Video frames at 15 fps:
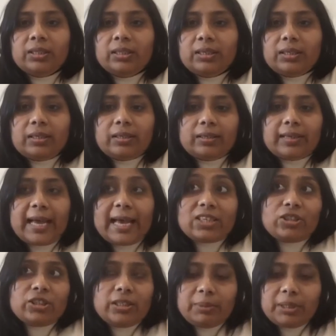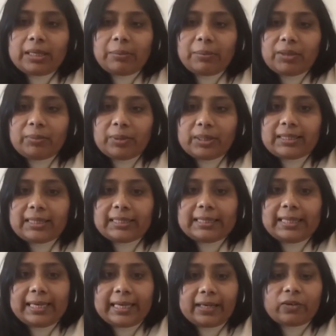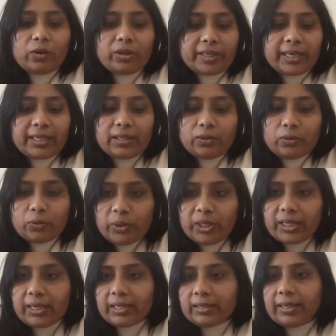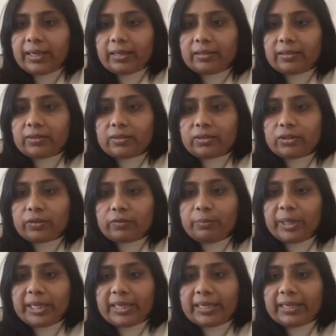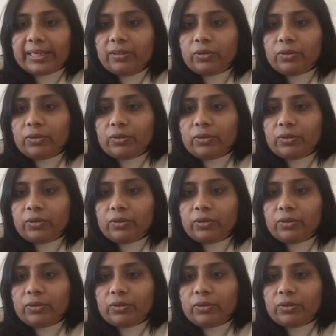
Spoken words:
actionable commitments that they are already doing, and they are sort of bringing in